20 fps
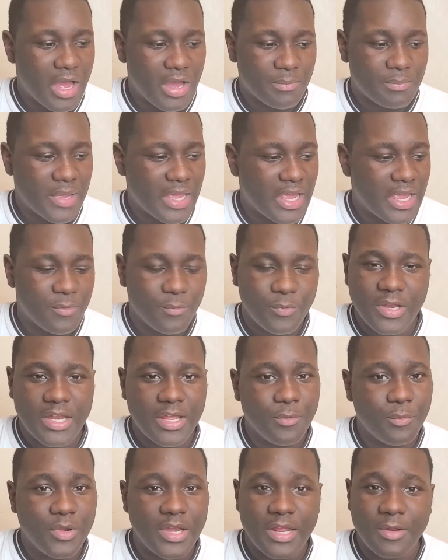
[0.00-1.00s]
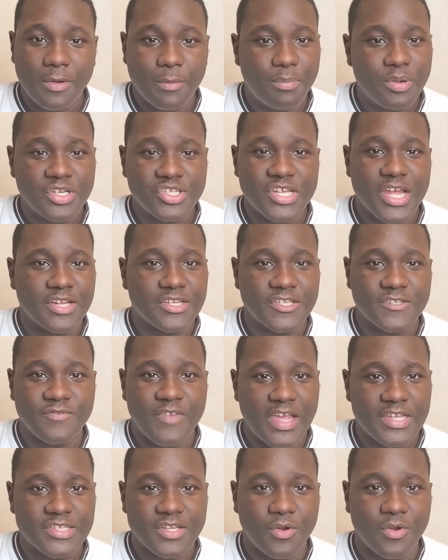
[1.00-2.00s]
we need to push out this
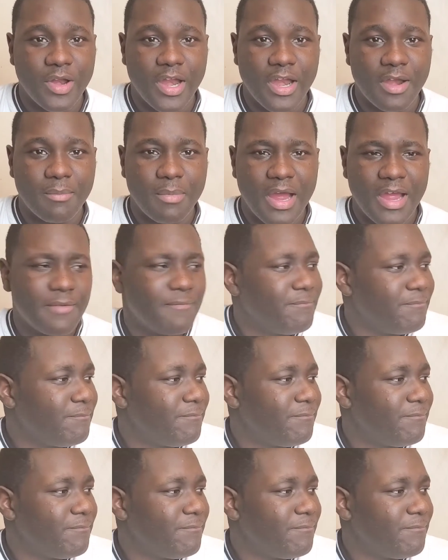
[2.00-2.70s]
vaccine on everybody.